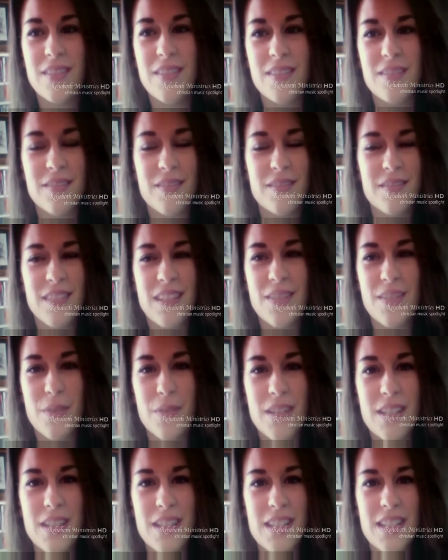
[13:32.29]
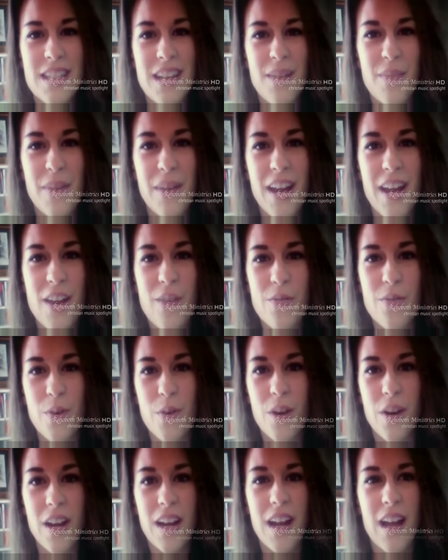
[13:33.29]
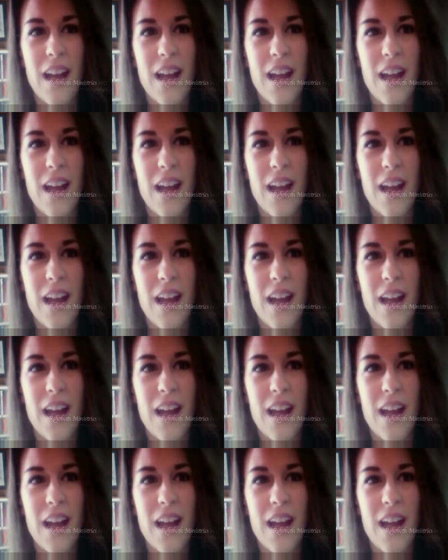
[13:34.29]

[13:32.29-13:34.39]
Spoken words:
and wants to stand by you for it.